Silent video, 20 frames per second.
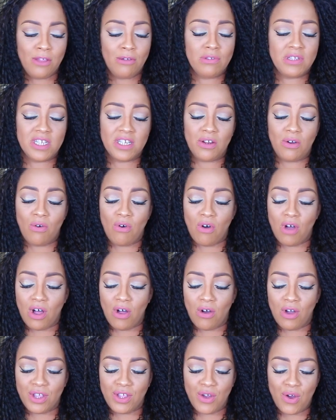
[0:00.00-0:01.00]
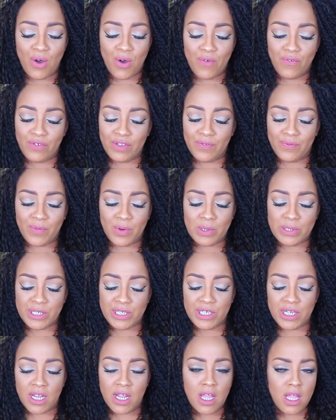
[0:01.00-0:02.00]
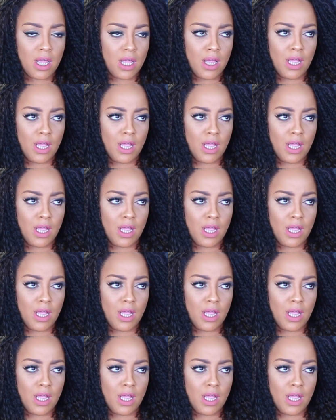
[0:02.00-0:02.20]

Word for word: You did it all on your own for the first year.